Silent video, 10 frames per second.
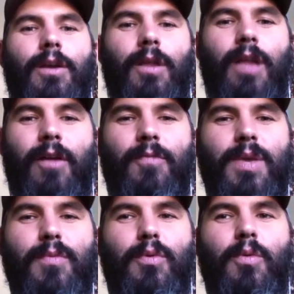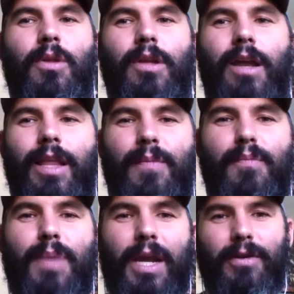lot of people will kind of like
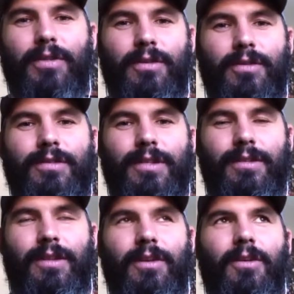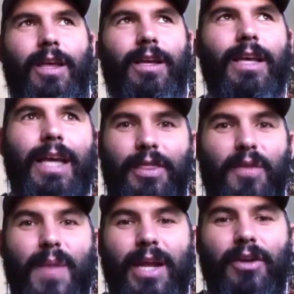bury their like
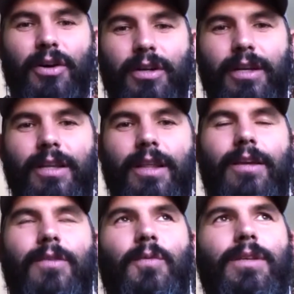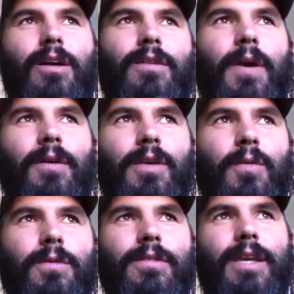the main hook. And like we talked about
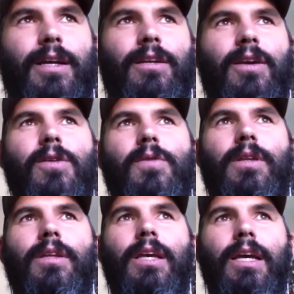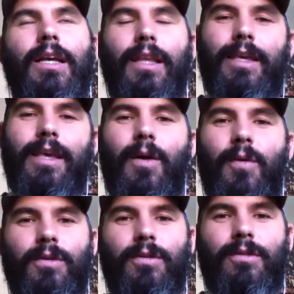keywords a second ago, and like, yeah,
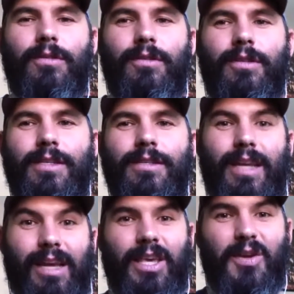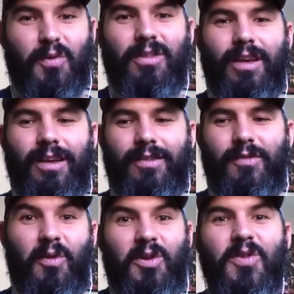this is like a keyword like
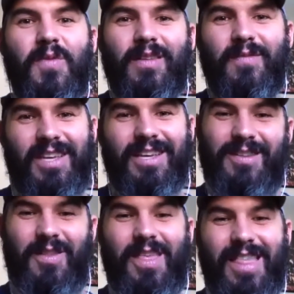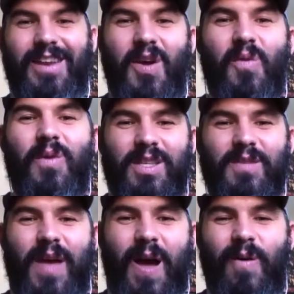for a human because so that they know what it's
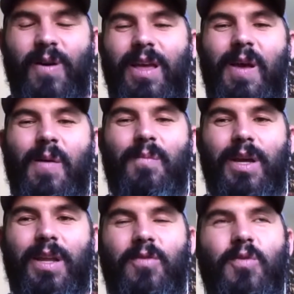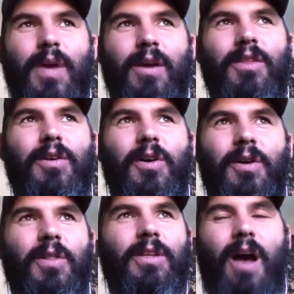about. But if you bury the
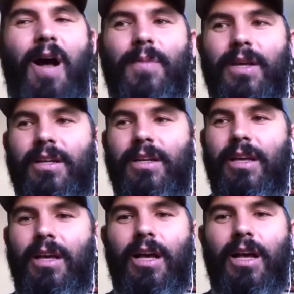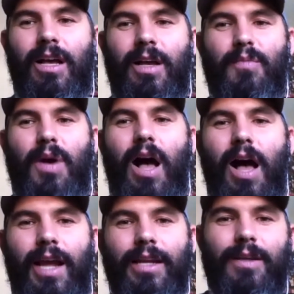hook or the topic
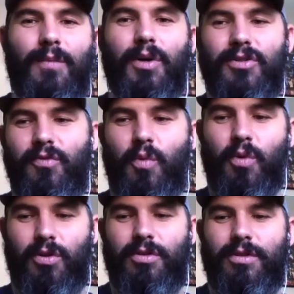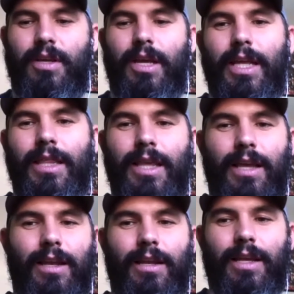behind a bunch of words,
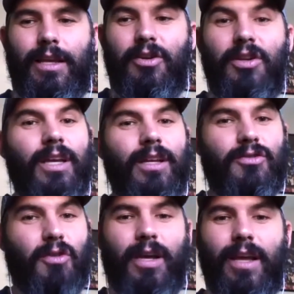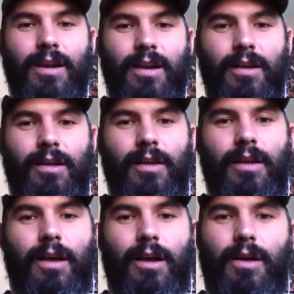then it could get truncated.
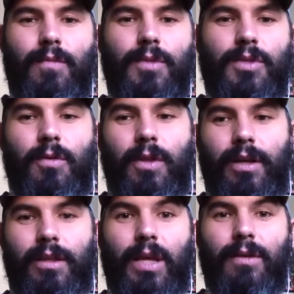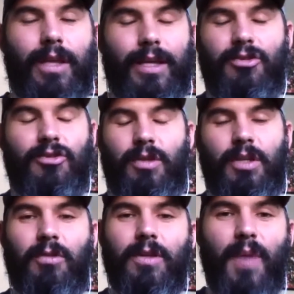So like it just
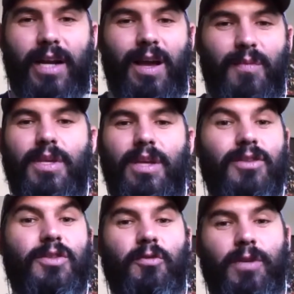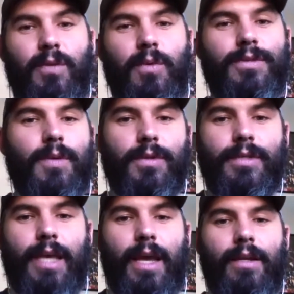literally might not be on the screen when
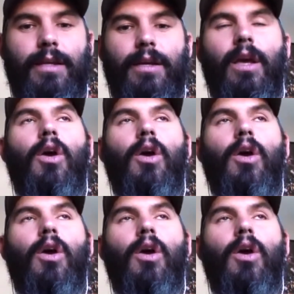someone's scanning,